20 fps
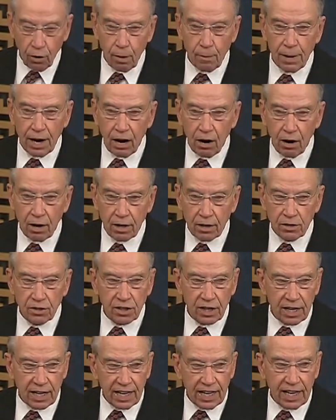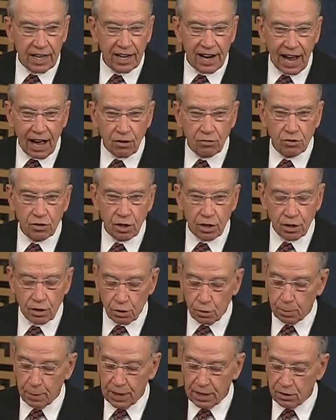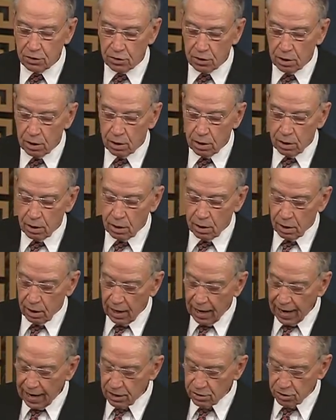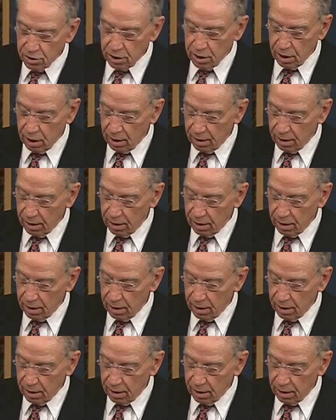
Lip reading: Americans that he announced in a speech last